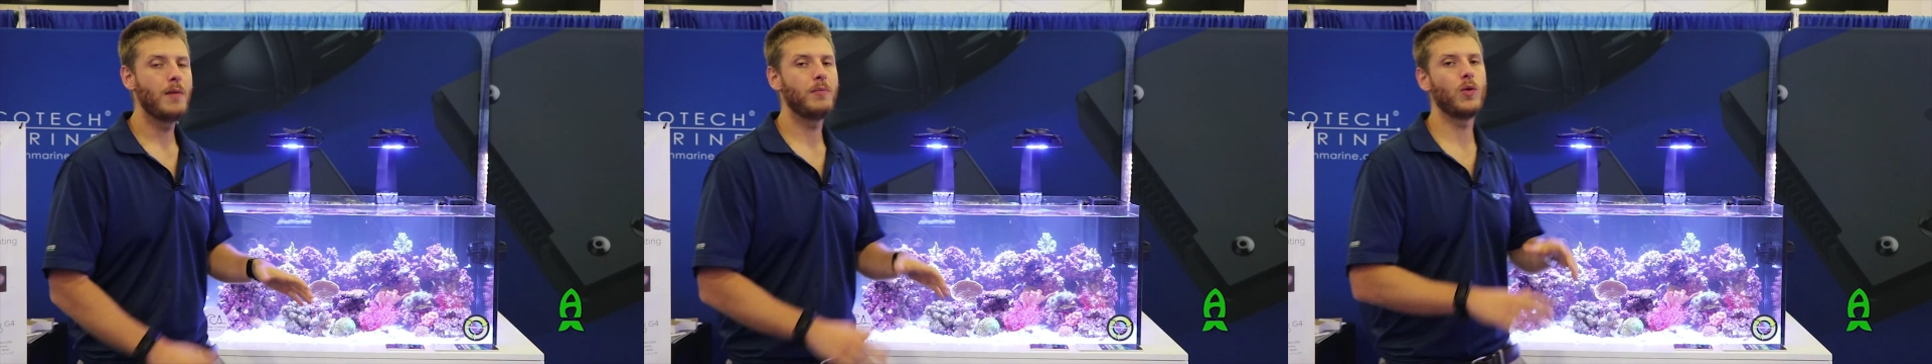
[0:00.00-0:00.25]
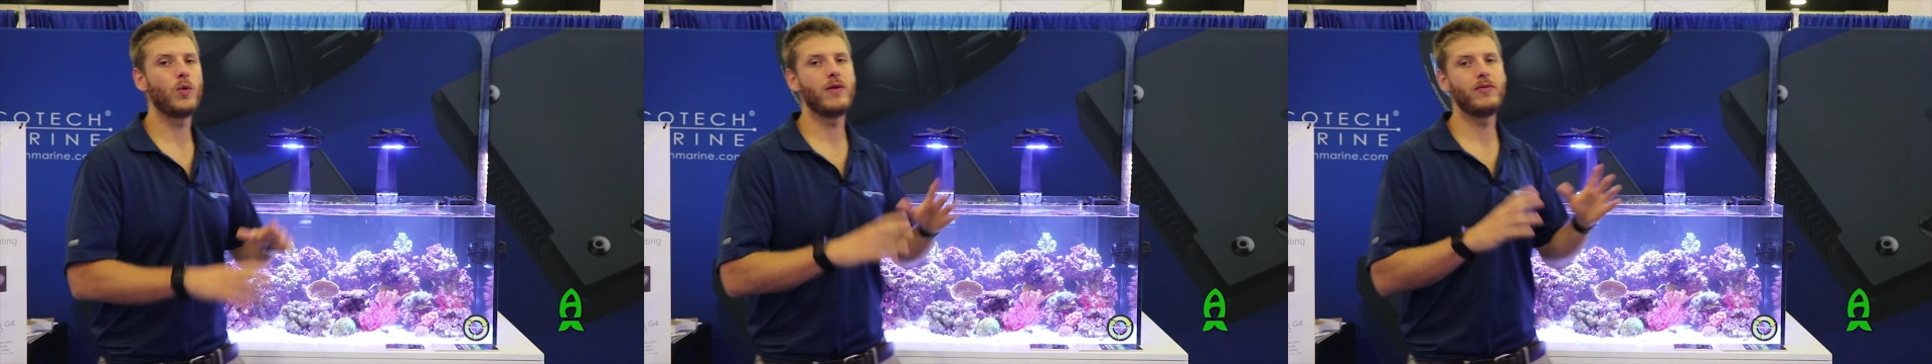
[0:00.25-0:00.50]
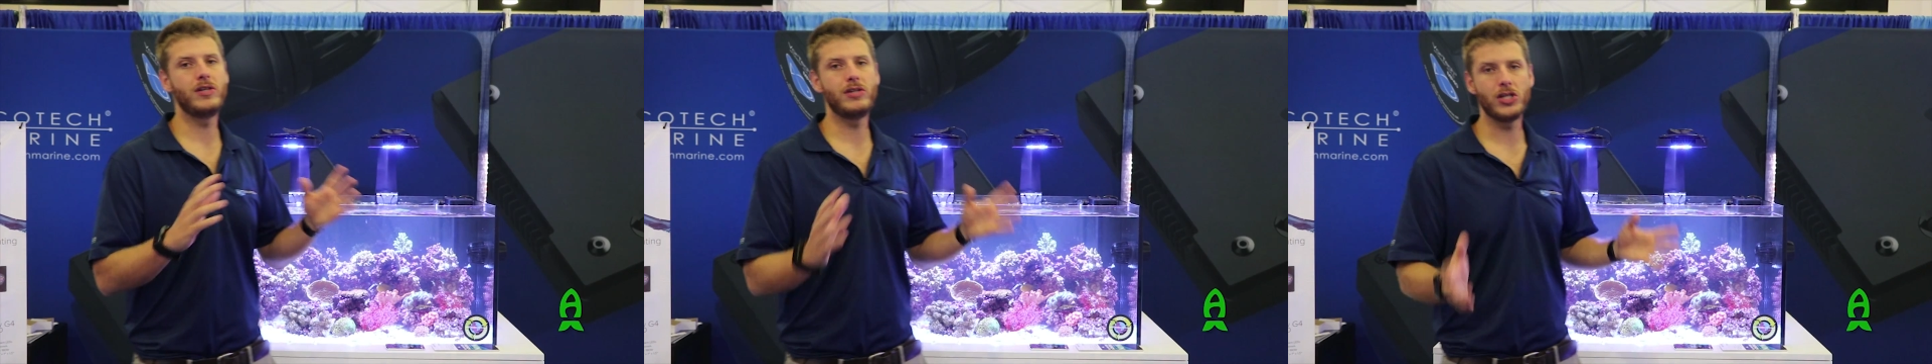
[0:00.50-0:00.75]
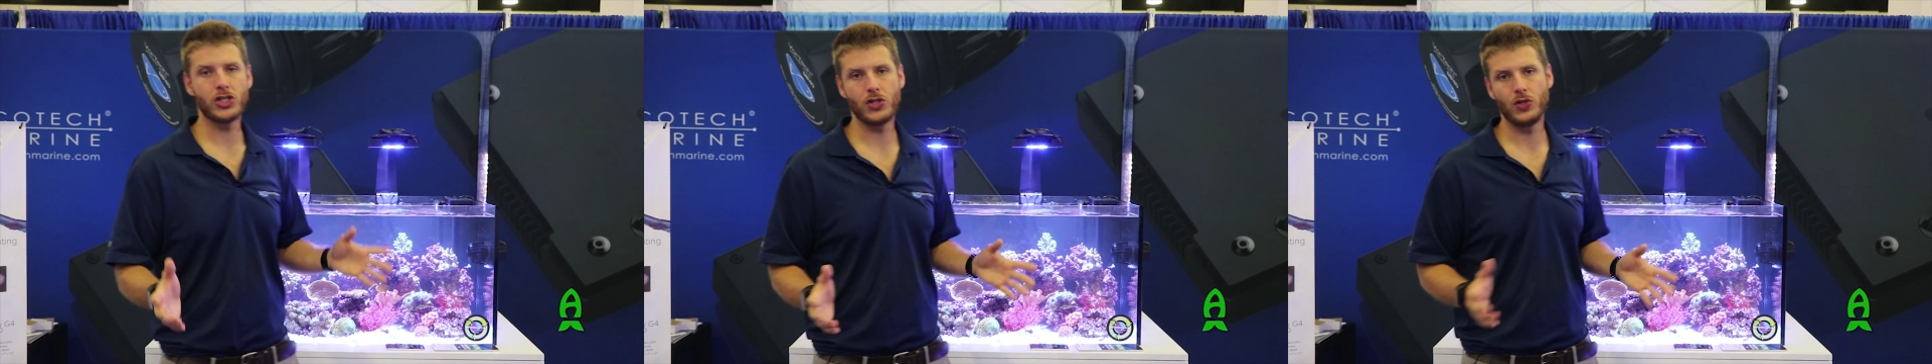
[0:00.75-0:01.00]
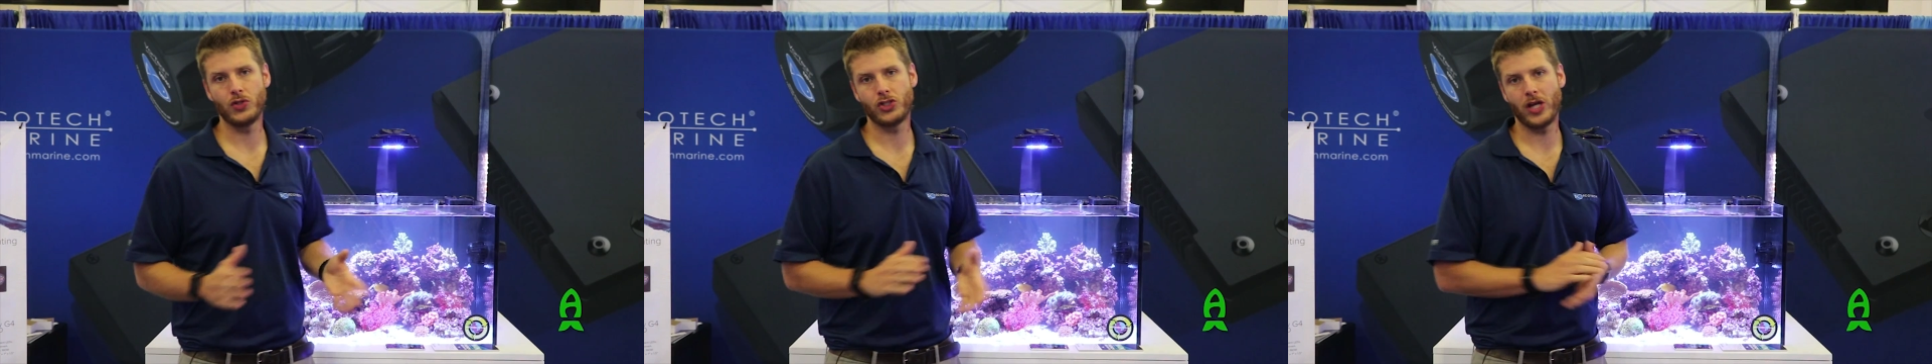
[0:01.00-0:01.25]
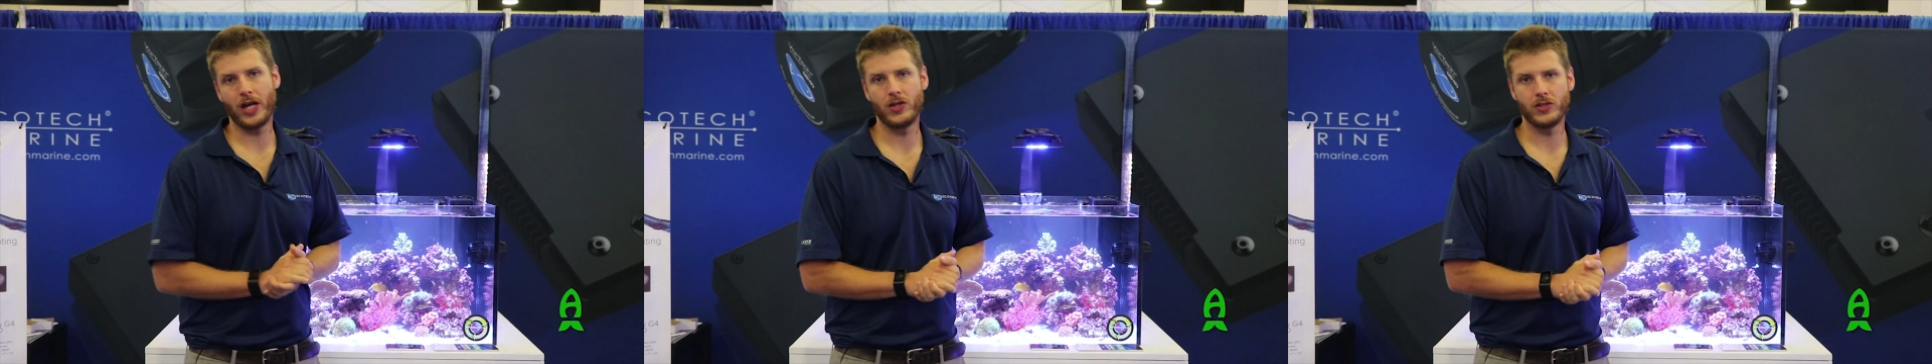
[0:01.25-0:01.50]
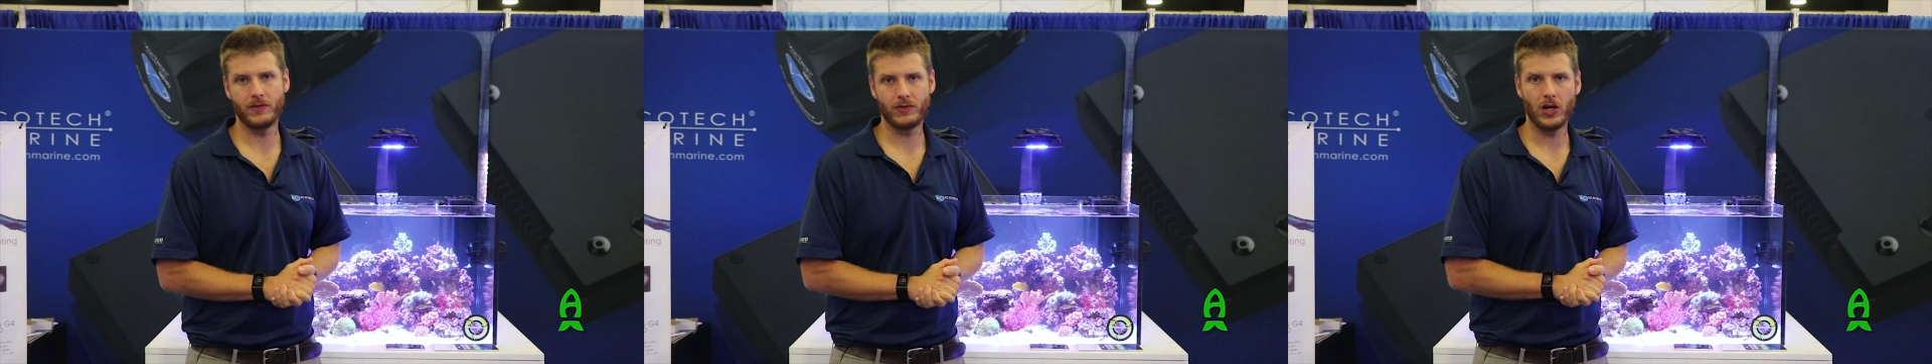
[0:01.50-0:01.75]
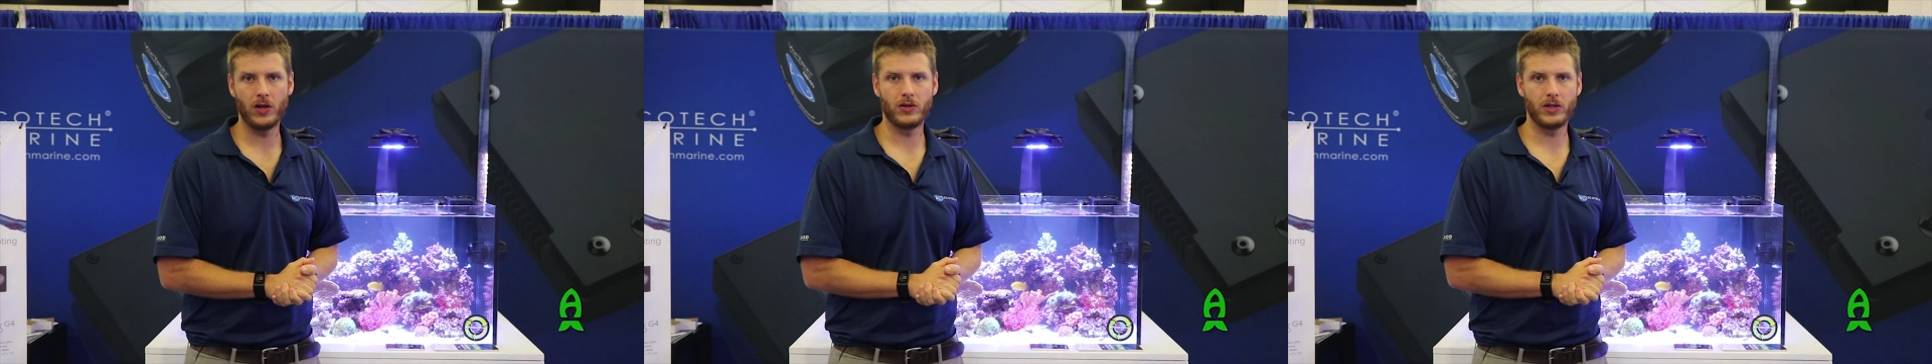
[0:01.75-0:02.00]
but we have additional channels of
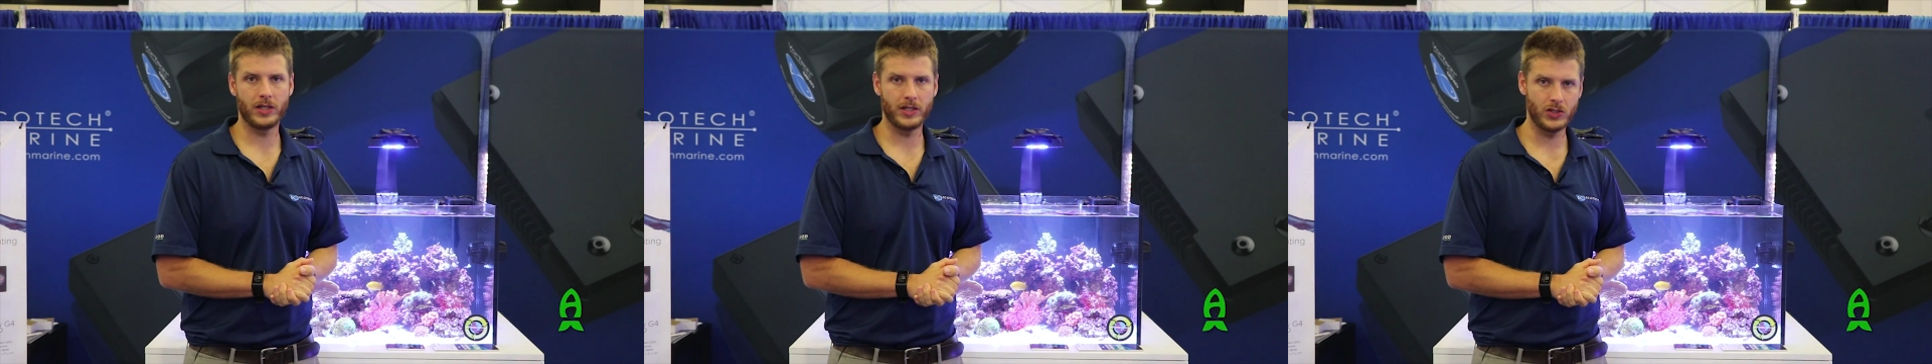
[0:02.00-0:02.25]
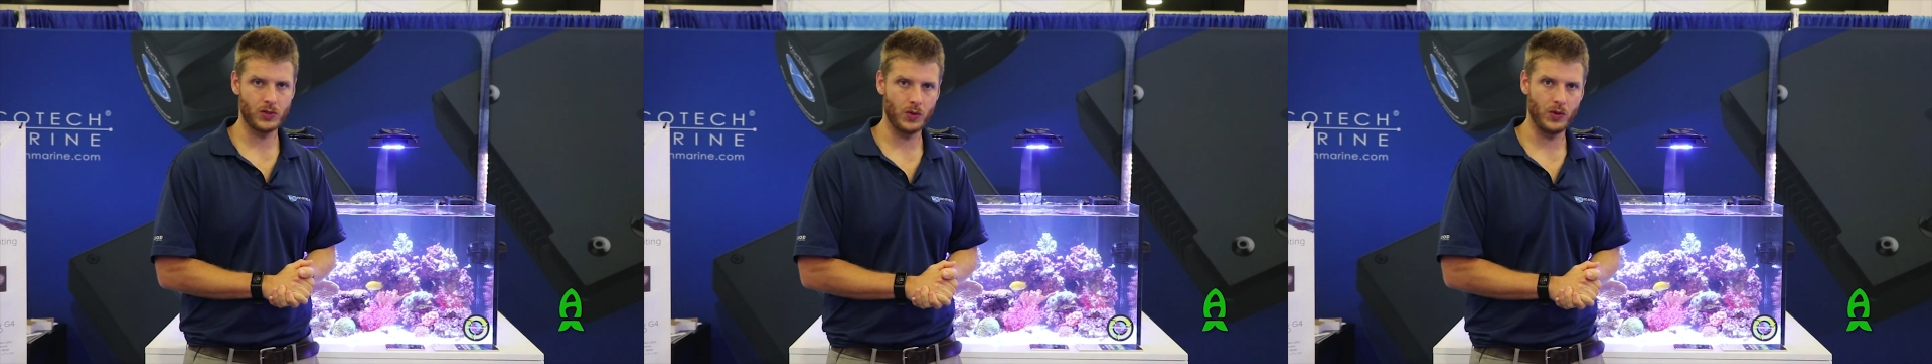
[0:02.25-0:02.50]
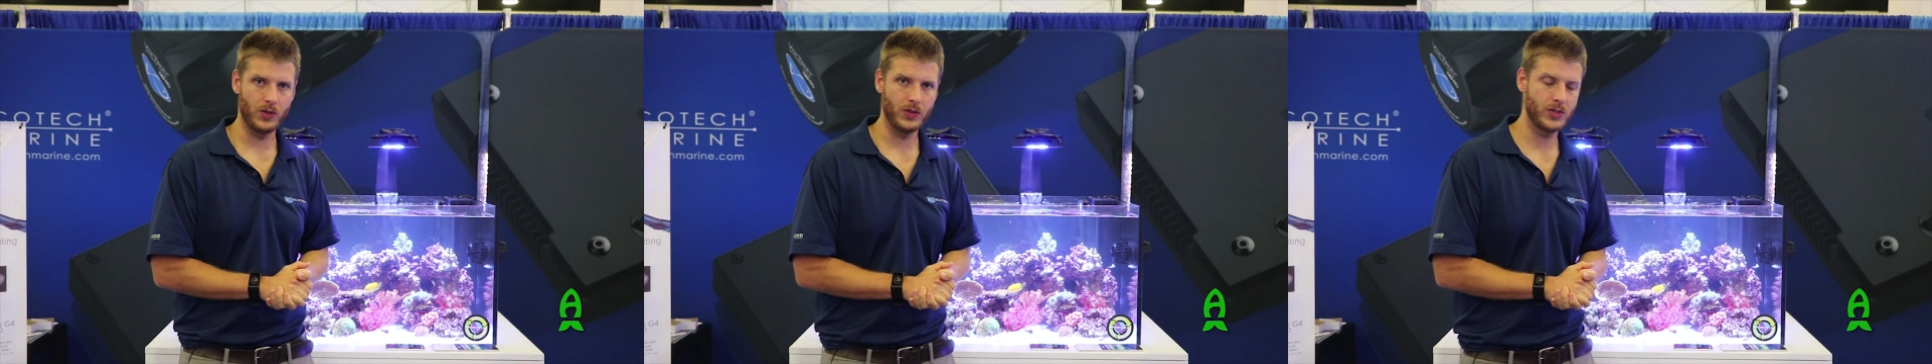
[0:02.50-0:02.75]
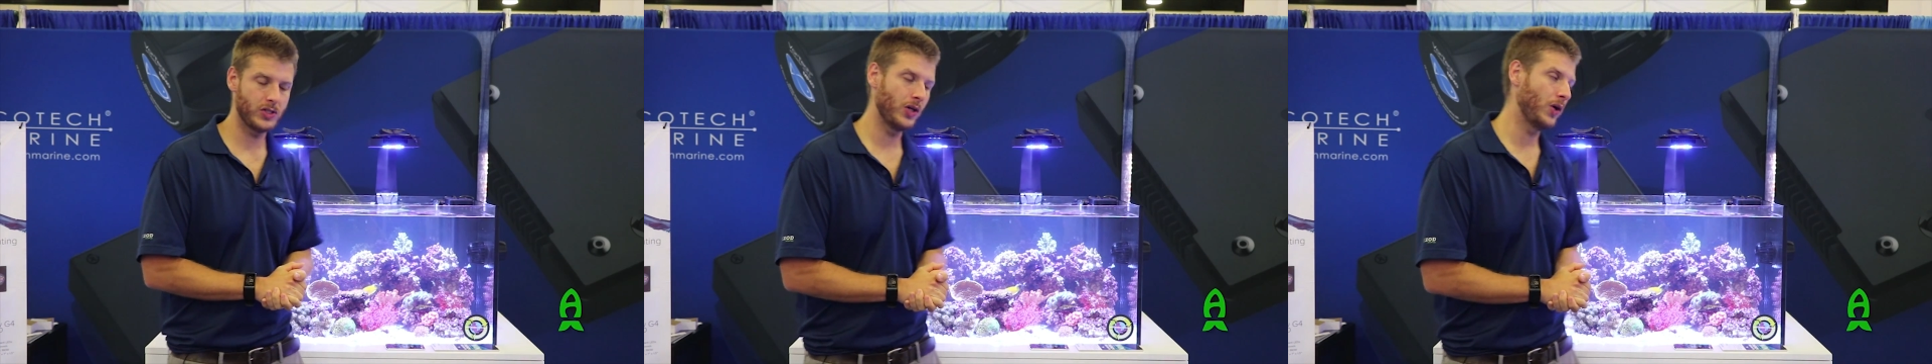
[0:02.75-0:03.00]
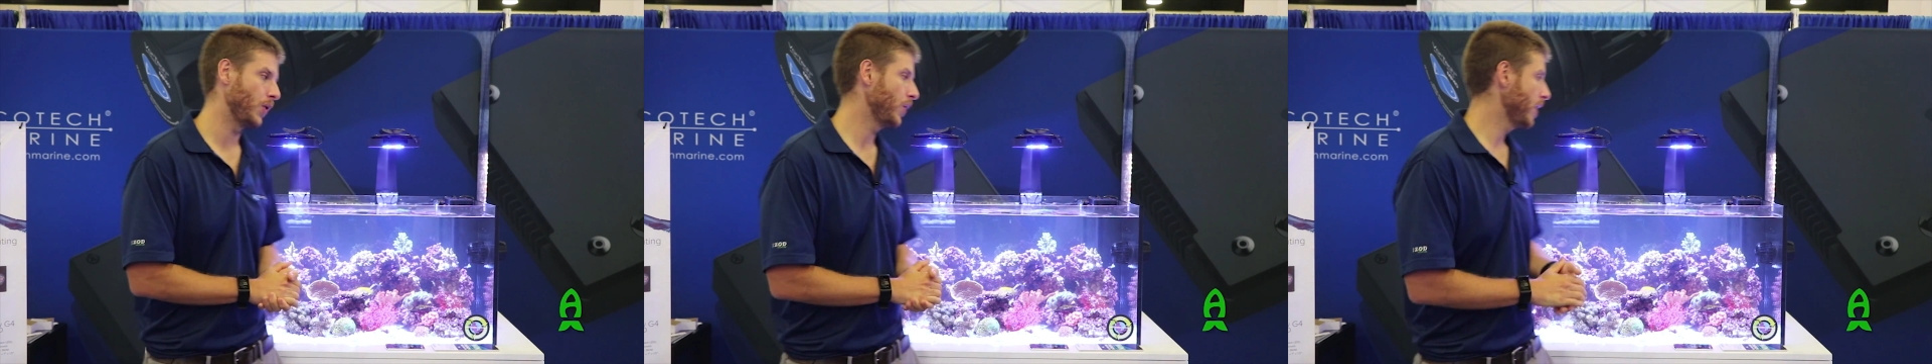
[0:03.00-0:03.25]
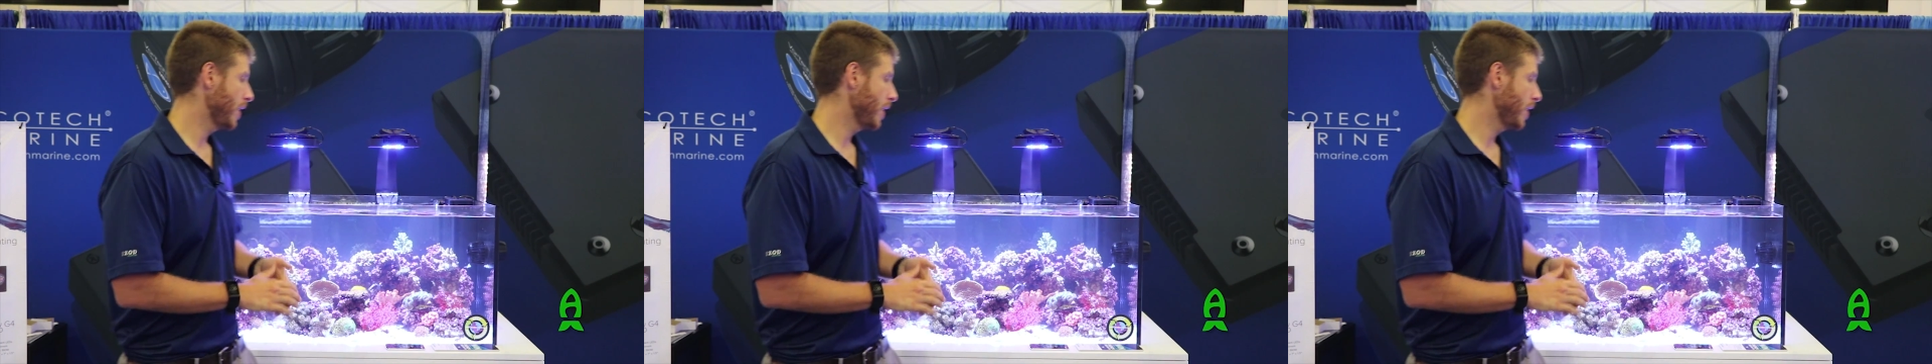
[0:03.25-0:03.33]
color and control. So